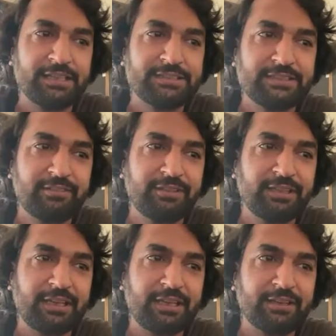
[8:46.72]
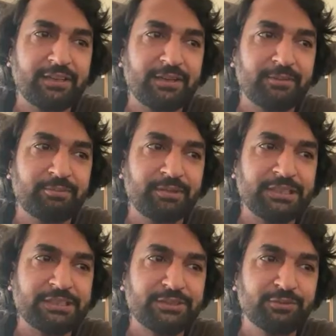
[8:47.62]
I still feel like
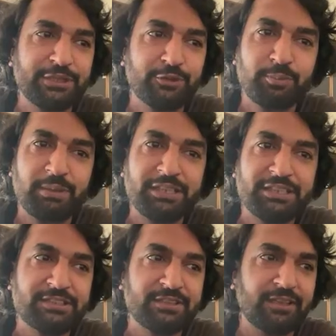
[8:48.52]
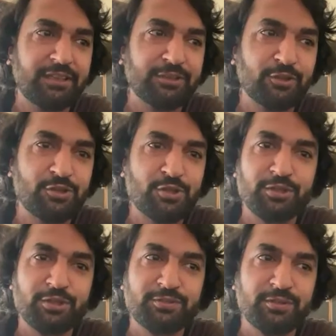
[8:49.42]
yes, we do play these those
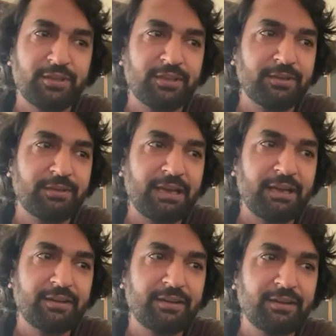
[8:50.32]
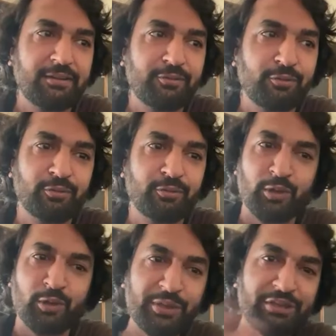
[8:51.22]
songs, and
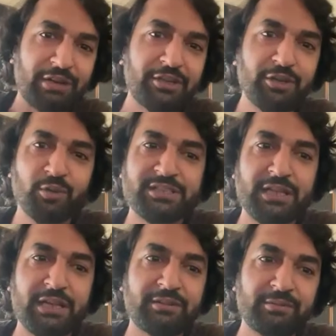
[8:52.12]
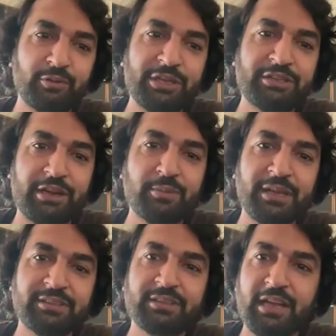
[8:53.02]
what we try to do is that we try to
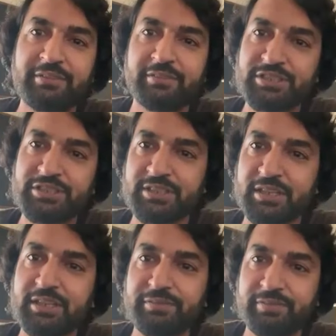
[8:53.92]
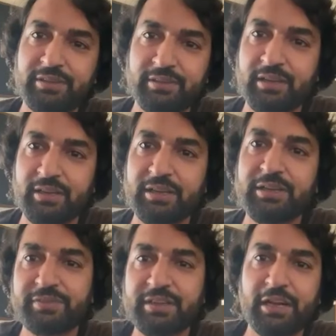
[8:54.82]
make the live versions a different
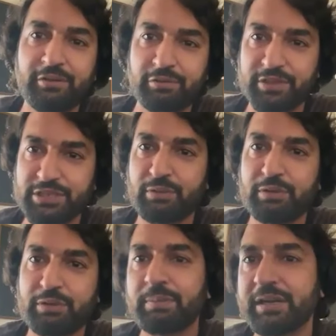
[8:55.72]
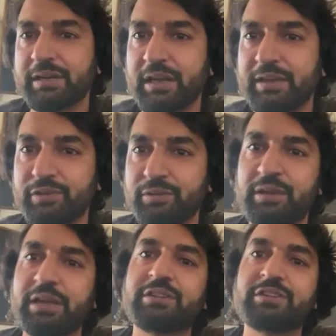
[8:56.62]
kind of a version when we play it live, so
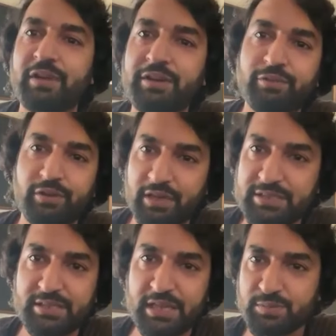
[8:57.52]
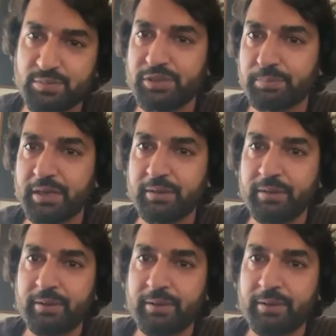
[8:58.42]
it's fun for us as well to play.